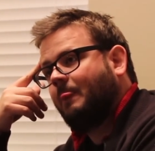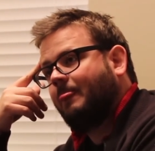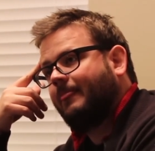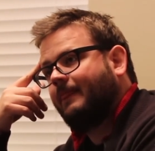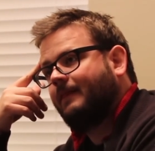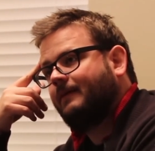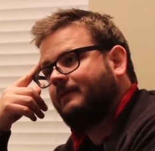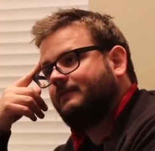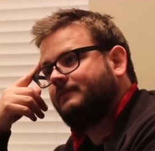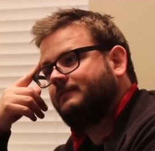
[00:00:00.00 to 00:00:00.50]

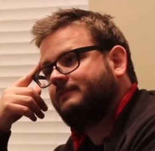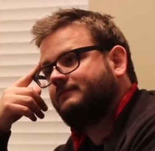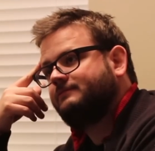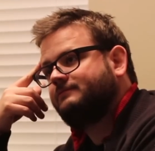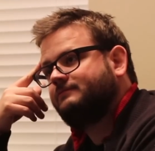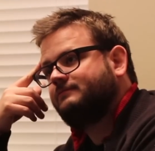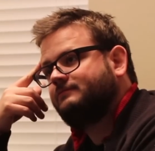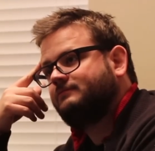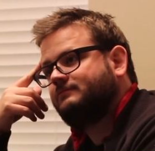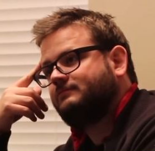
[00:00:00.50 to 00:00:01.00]

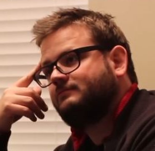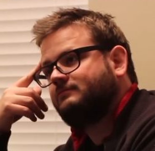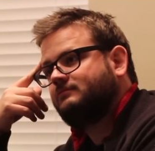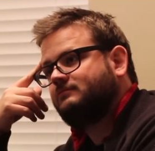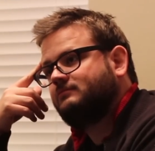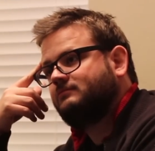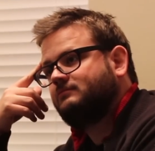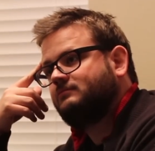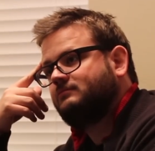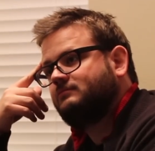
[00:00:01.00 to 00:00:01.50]

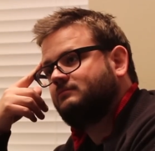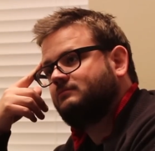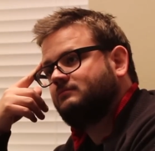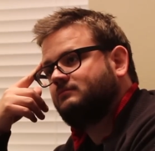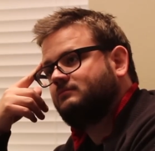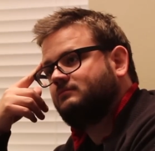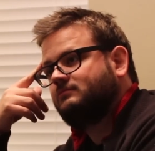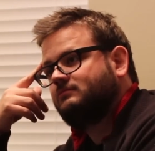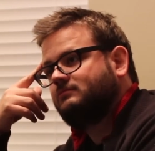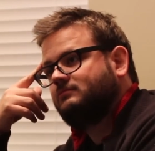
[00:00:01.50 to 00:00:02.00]

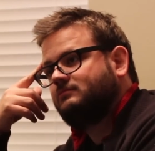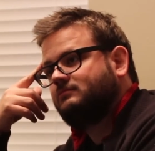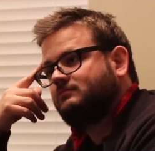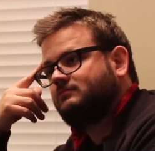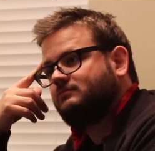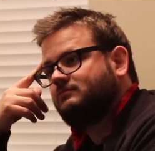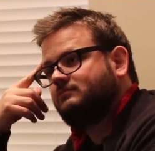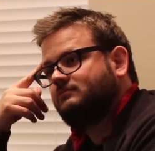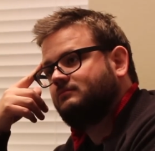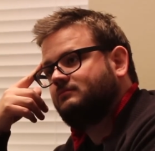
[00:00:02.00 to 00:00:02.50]

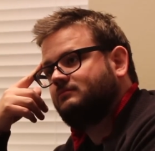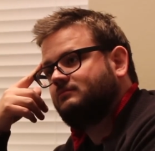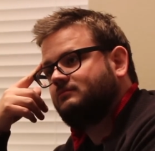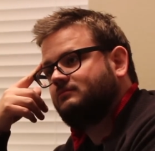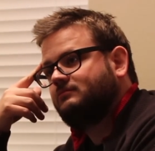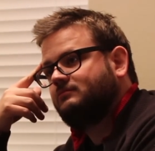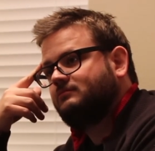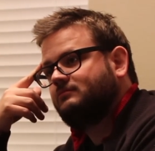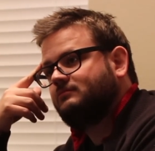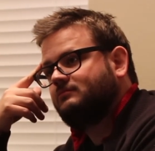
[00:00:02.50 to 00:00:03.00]

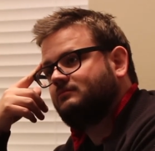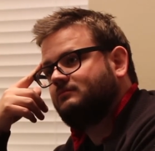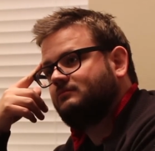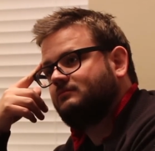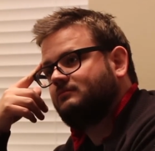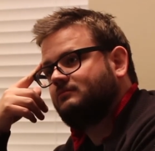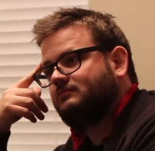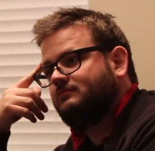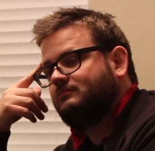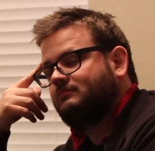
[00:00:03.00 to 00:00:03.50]

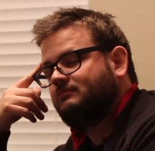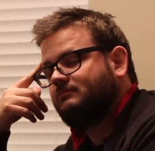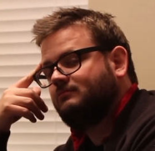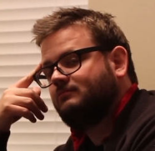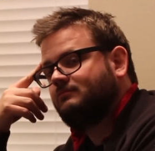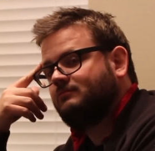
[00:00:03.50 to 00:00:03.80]
[no speech]